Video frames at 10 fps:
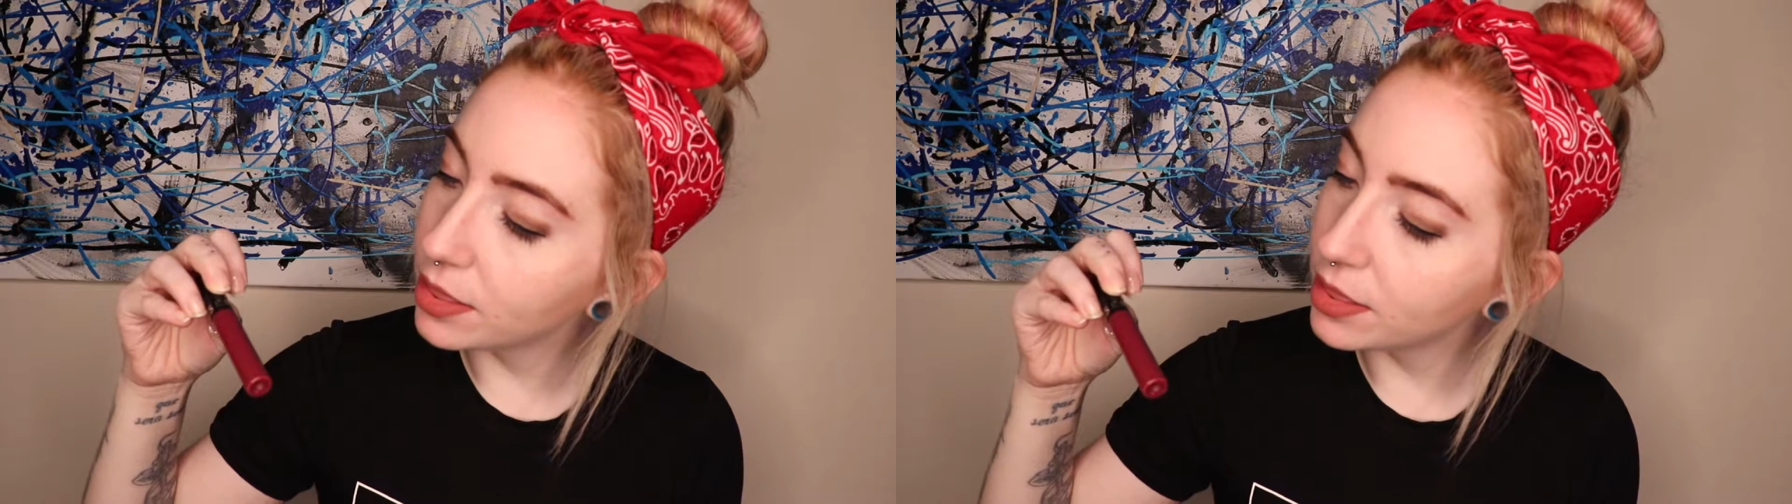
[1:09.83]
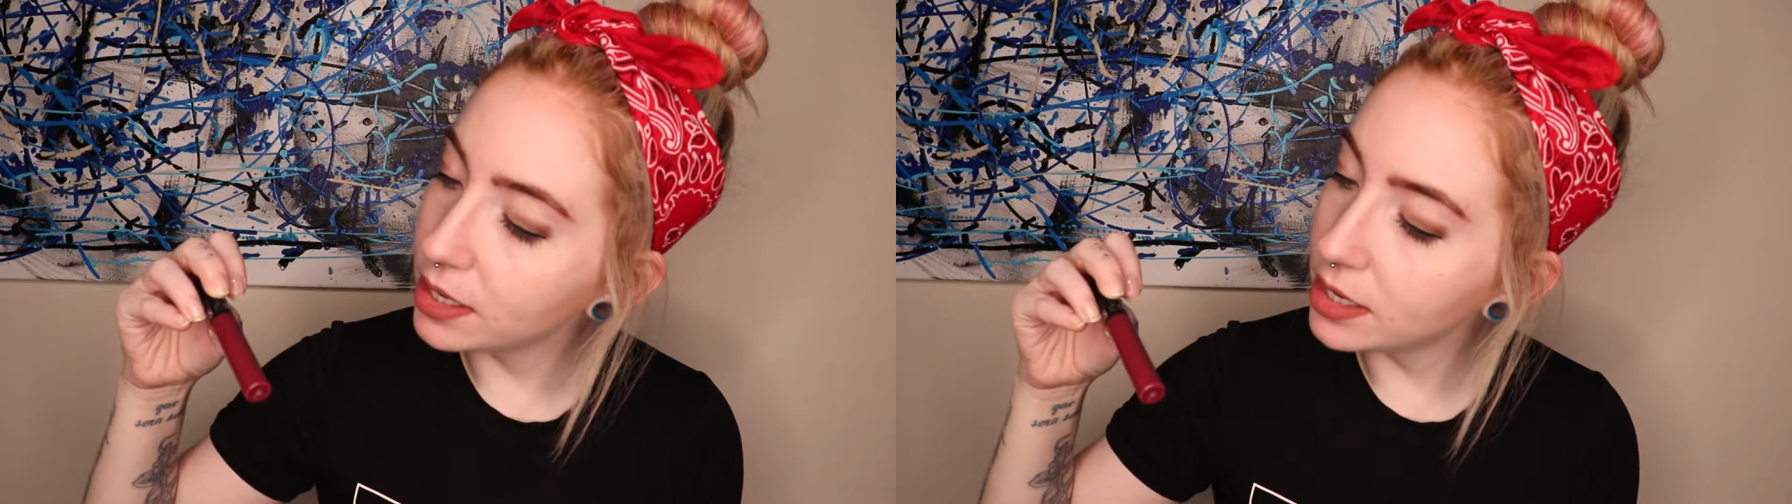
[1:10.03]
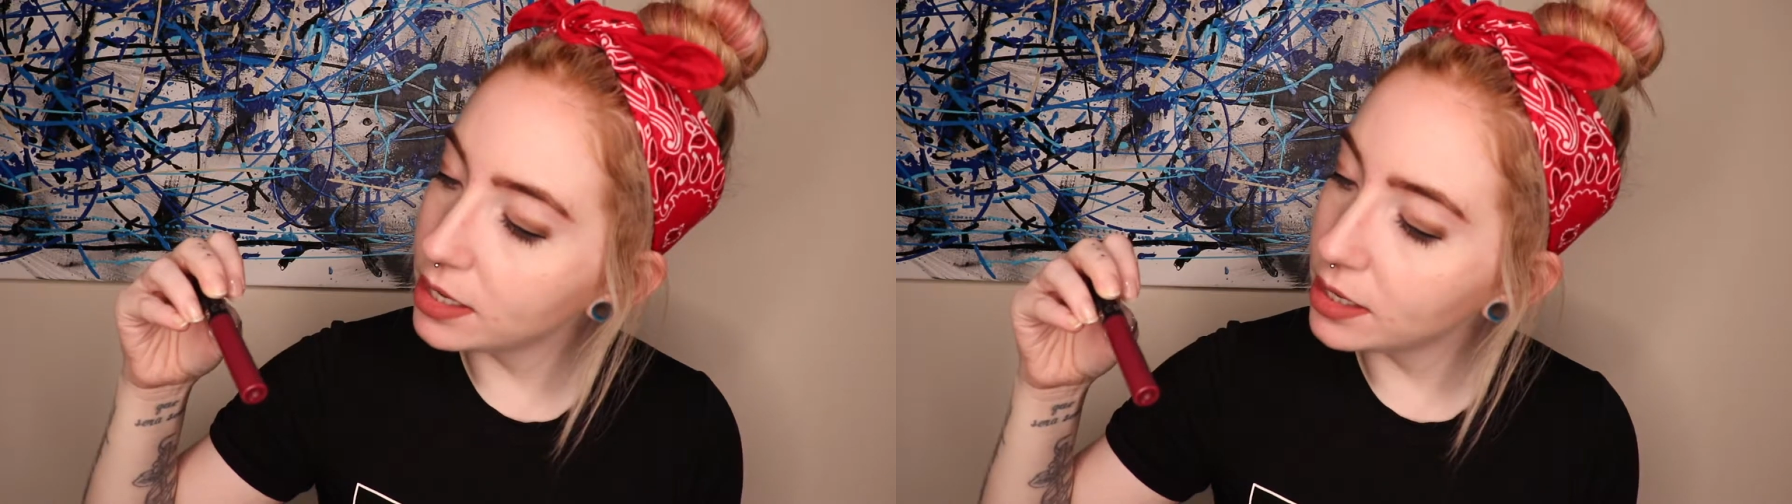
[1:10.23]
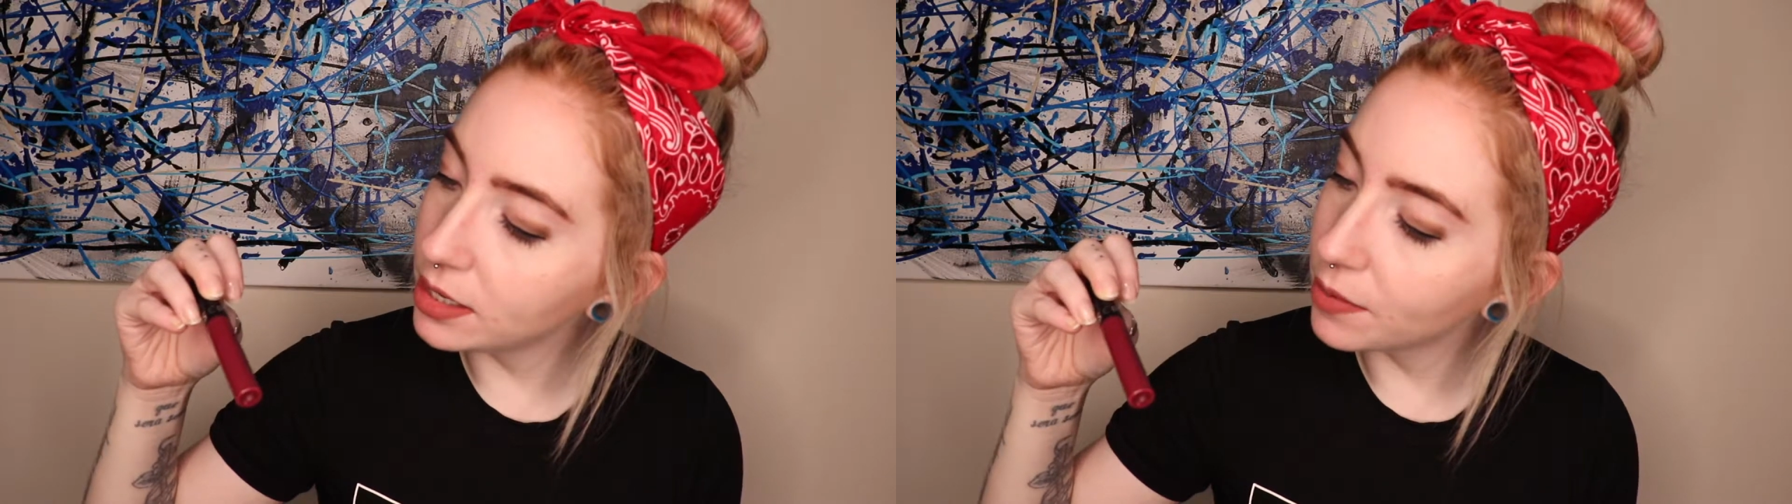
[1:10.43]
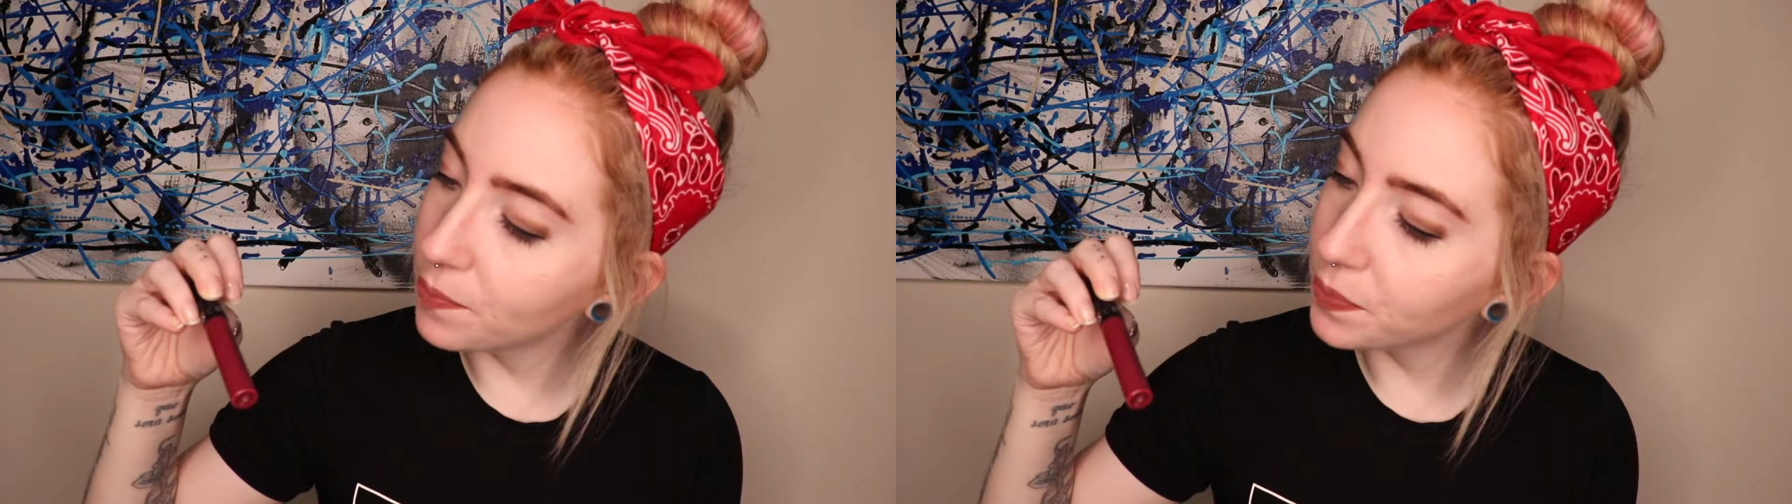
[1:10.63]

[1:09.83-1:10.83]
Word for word: the